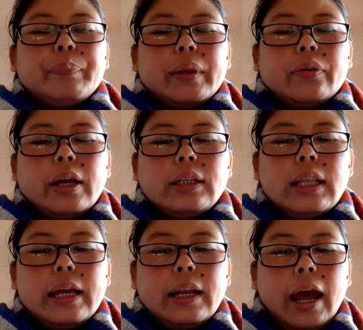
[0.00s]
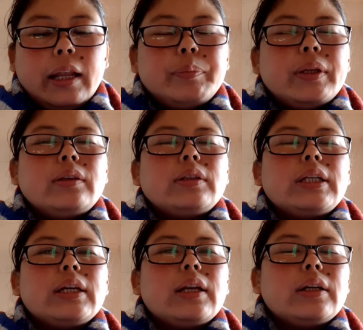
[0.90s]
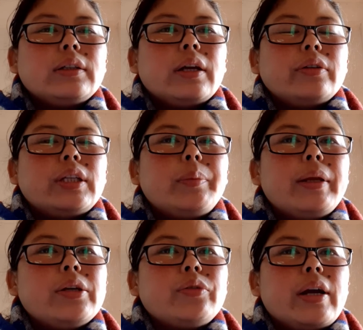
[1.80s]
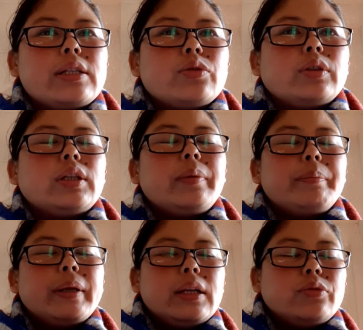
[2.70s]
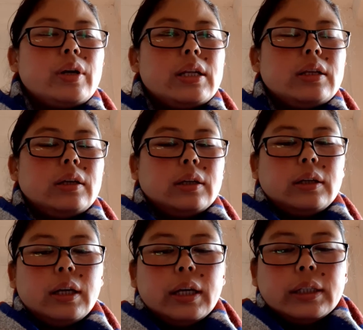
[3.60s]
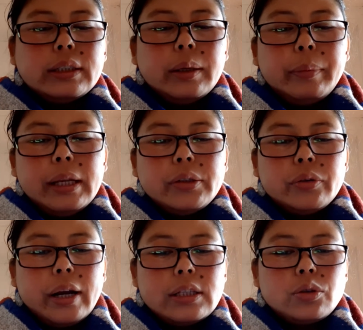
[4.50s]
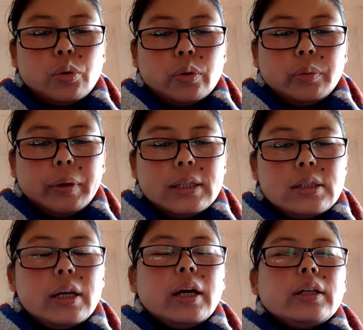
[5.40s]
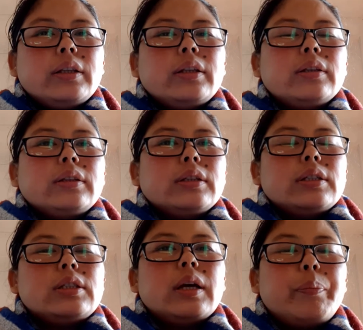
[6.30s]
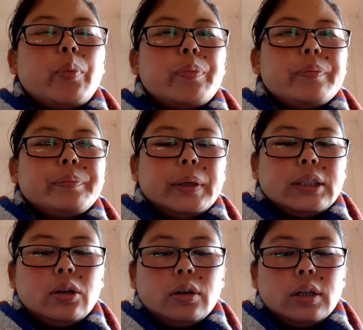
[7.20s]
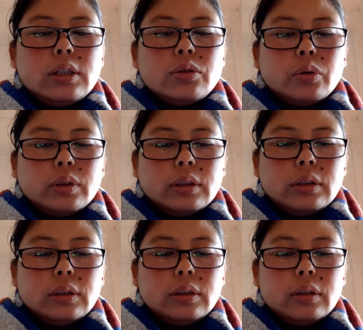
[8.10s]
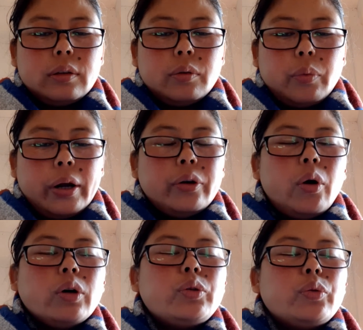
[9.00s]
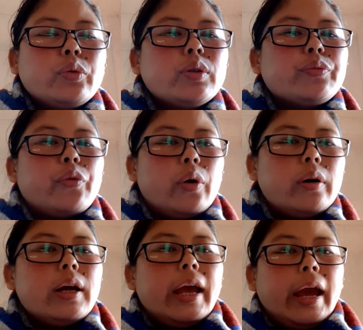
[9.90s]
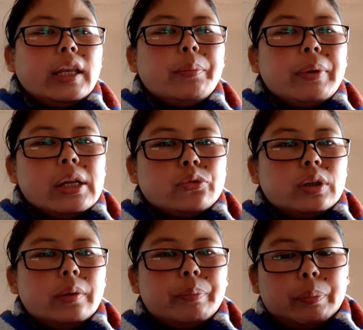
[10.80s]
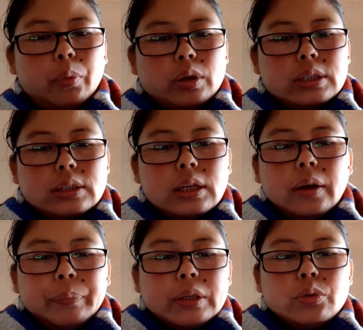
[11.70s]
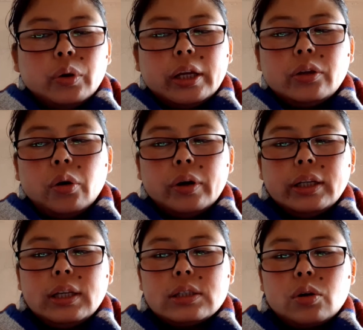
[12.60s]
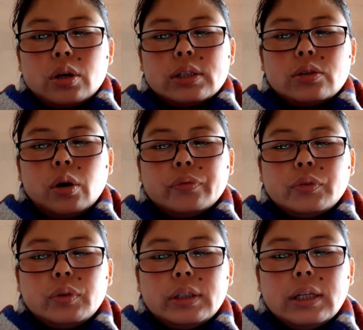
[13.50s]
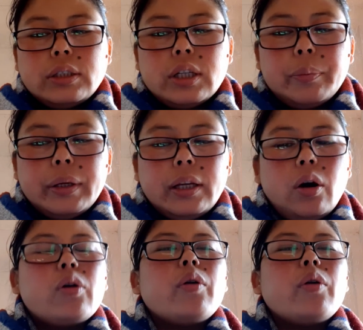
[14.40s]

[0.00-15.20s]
Rhineland had been declared demilitarized zone. Demilitarized zone means the particularly zone were not used for any military purposes. So ignoring these clauses of treaty, Germany